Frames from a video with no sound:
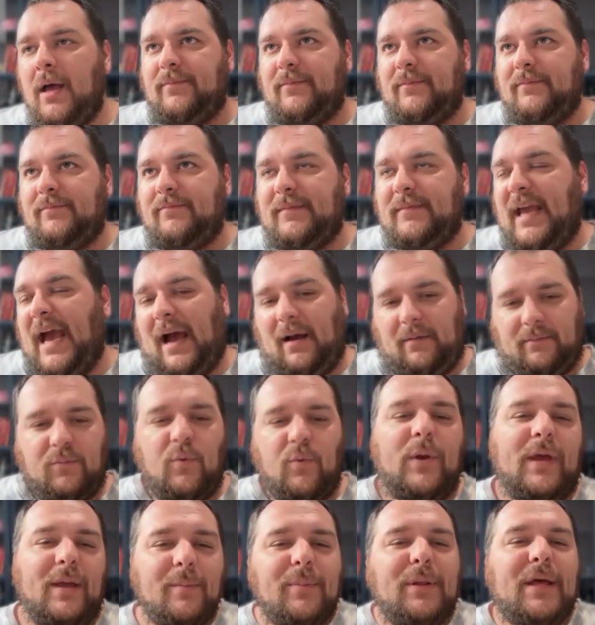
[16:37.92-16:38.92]
yeah,
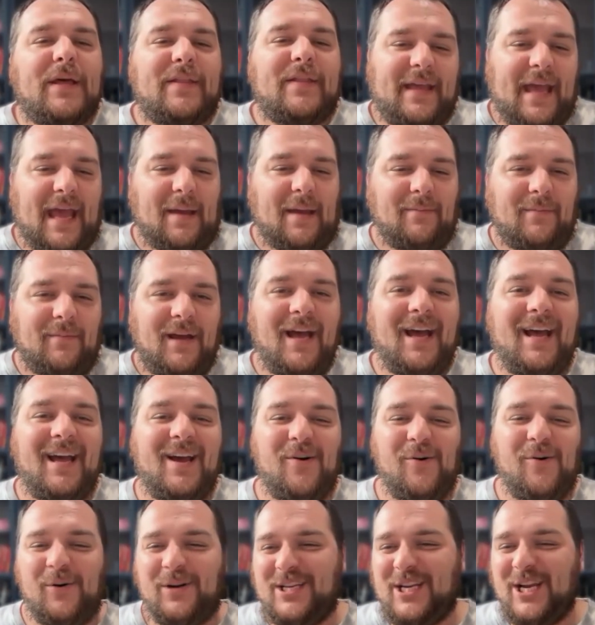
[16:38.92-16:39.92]
we can play the game,
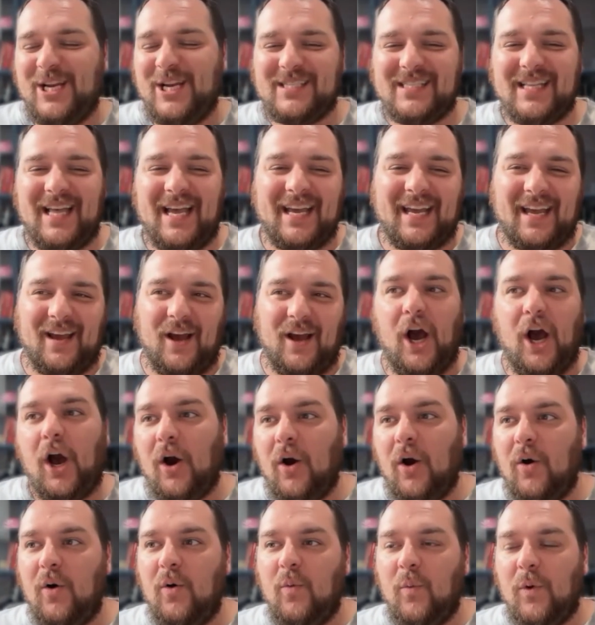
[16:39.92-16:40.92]
which is like,
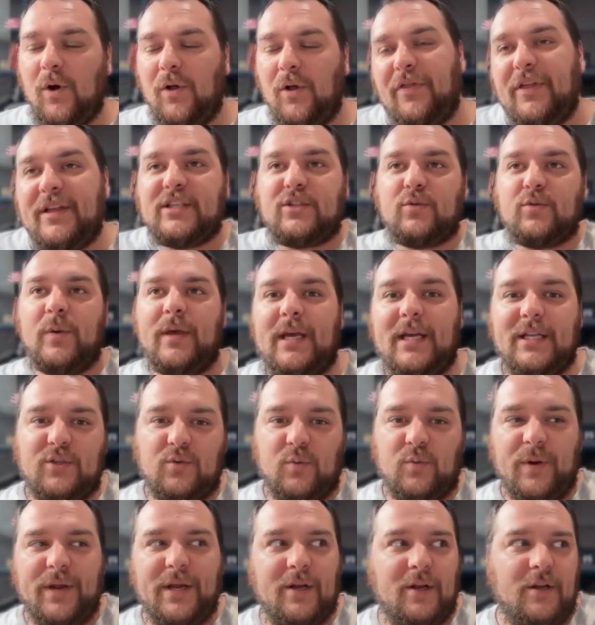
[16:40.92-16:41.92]
oh, well, this week it's
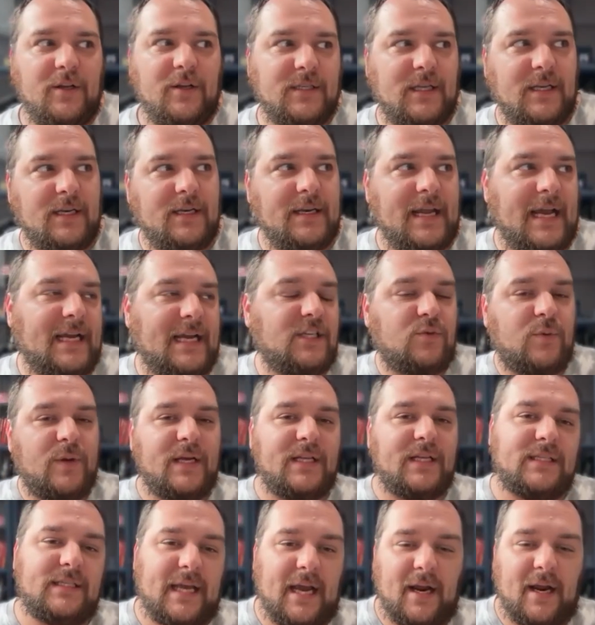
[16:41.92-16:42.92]
reels and next week
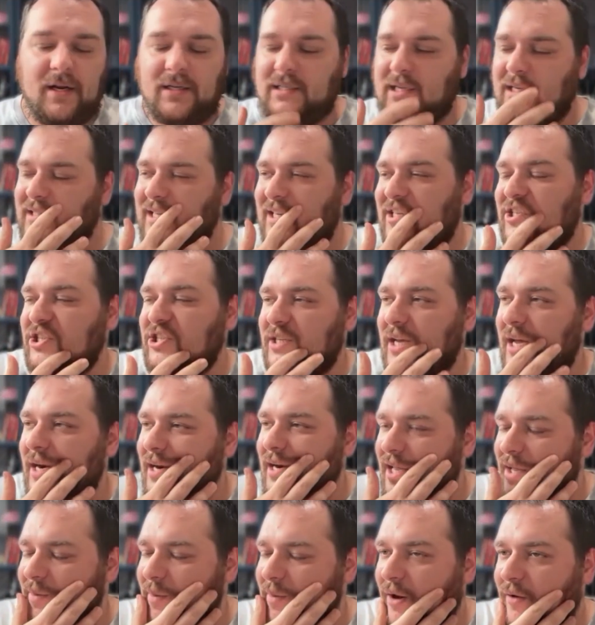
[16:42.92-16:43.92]
it's carousels. I just got an
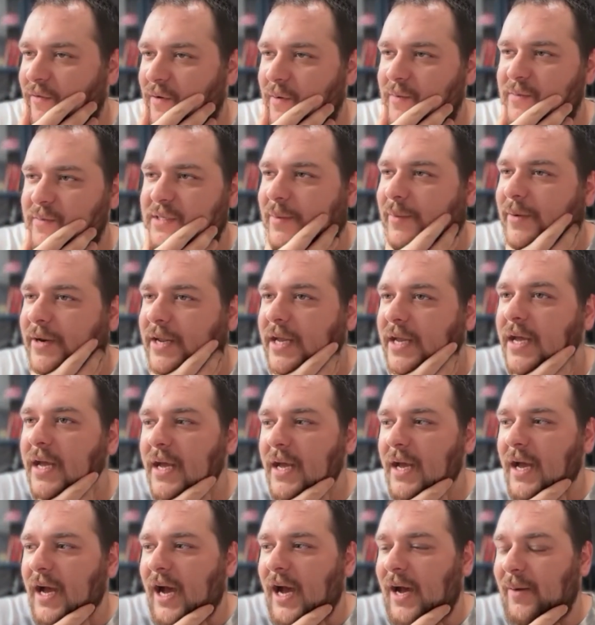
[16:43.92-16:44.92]
email from somebody
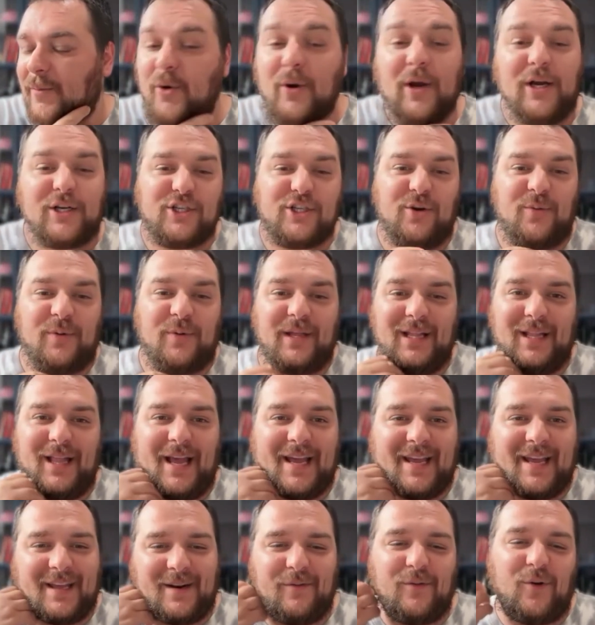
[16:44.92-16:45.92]
who actually really
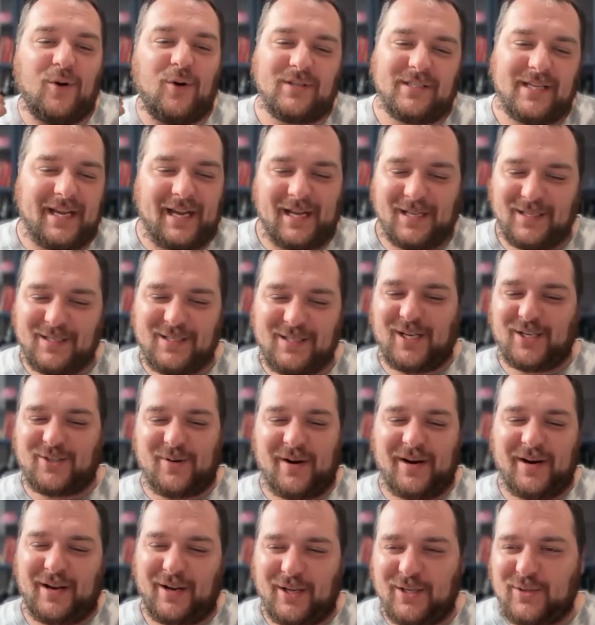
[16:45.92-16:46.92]
like, and of course I got sucked
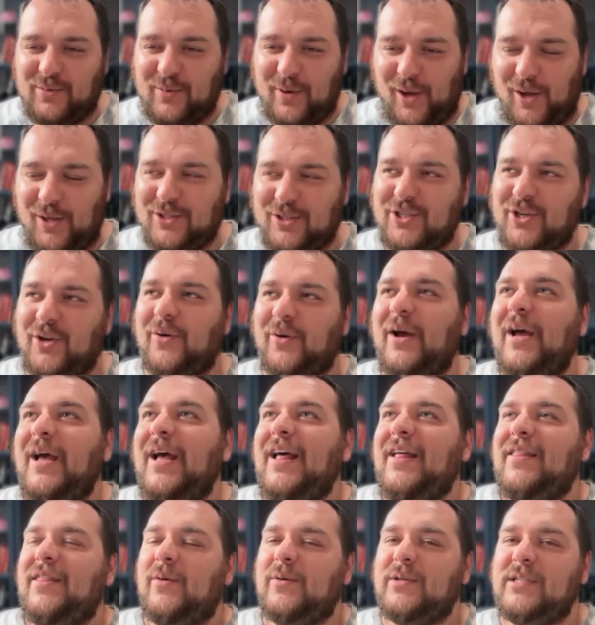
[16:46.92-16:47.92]
right in because we all do.
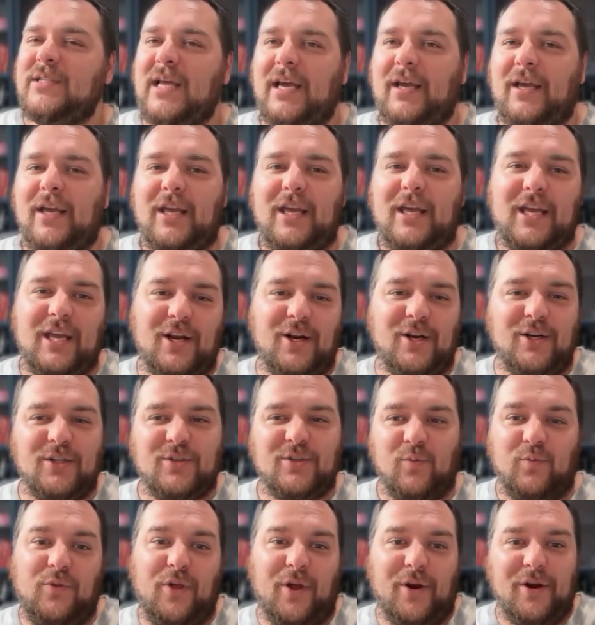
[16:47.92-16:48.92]
That was like, here's
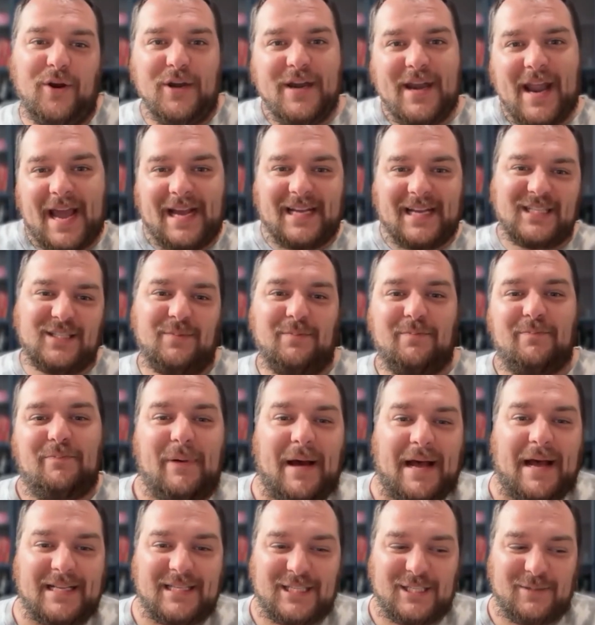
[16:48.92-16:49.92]
the next
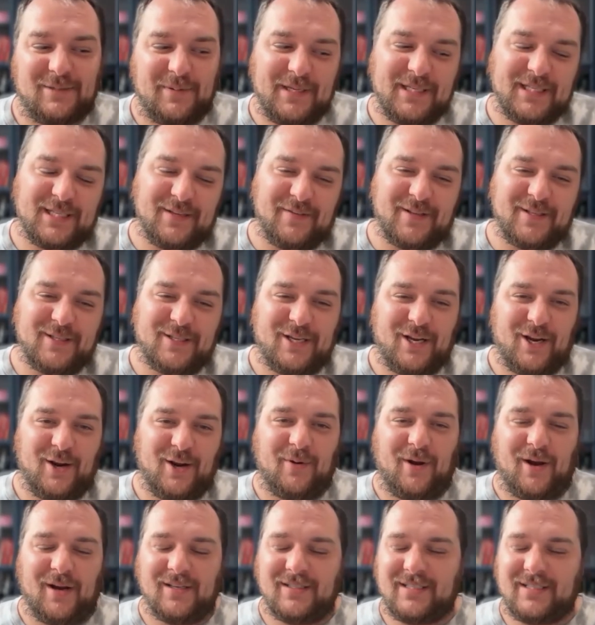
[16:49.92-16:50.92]
best piece of Instagram
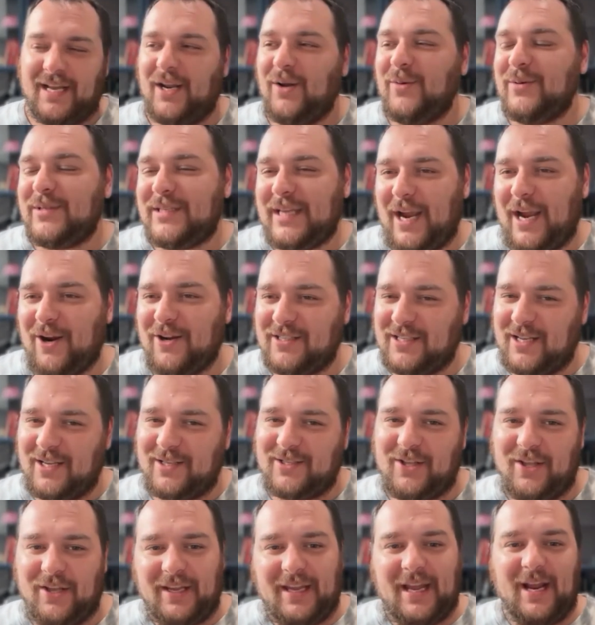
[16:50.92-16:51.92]
content. It was carousels.
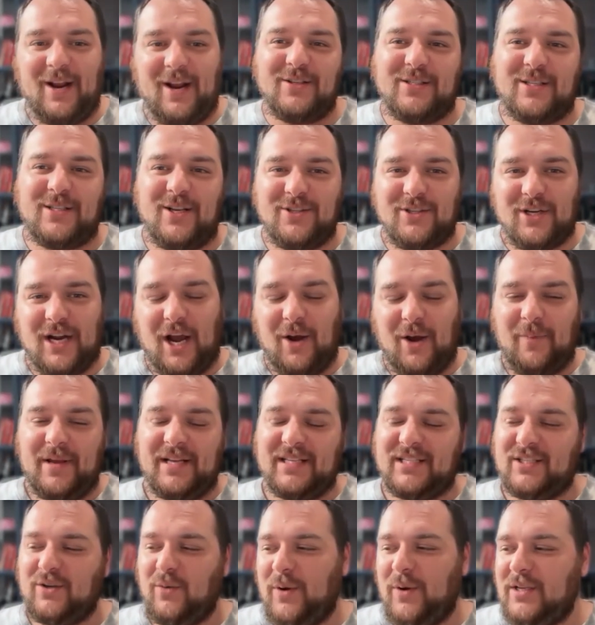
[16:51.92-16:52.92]
Like carousels are
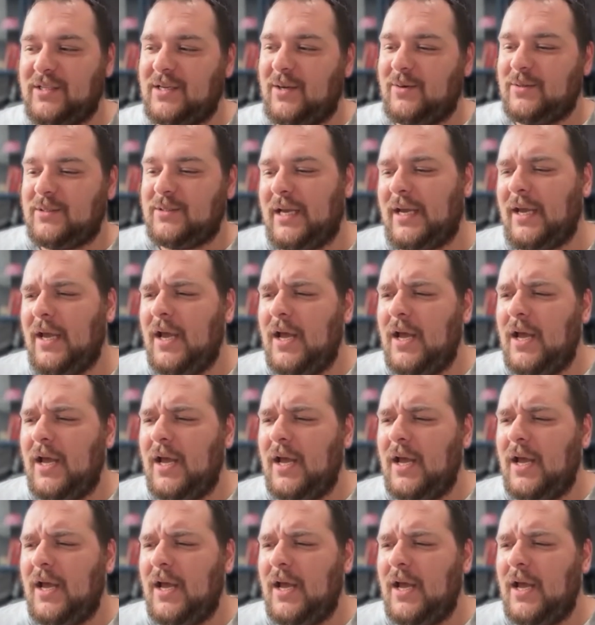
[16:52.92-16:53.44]
outpacing reels, and I was like,